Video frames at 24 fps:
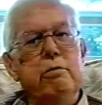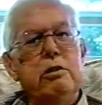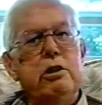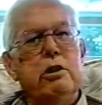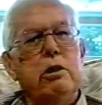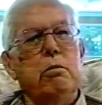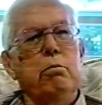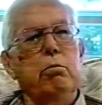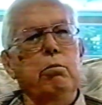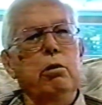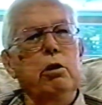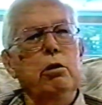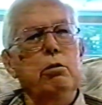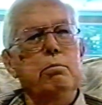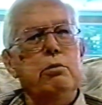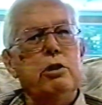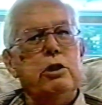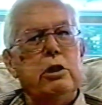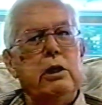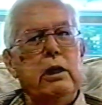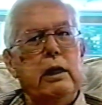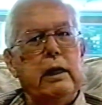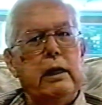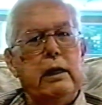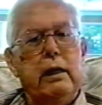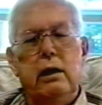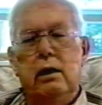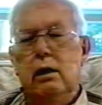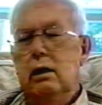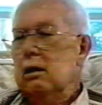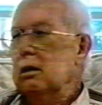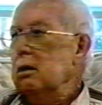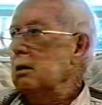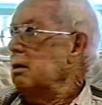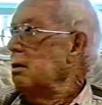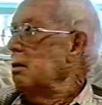a broomstick.
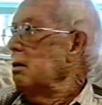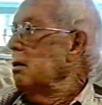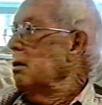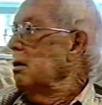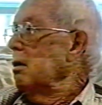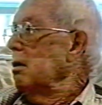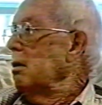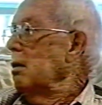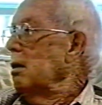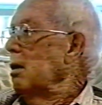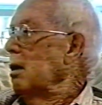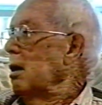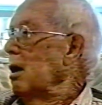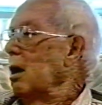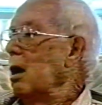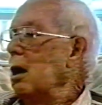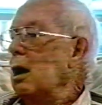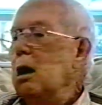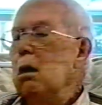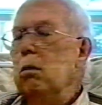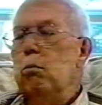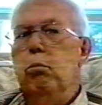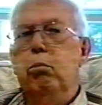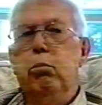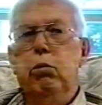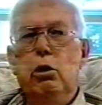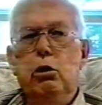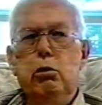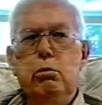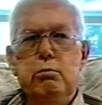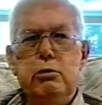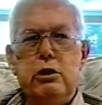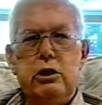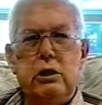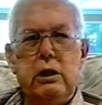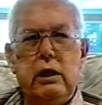A
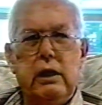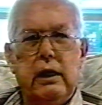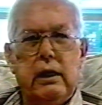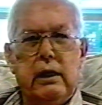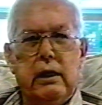broomstick.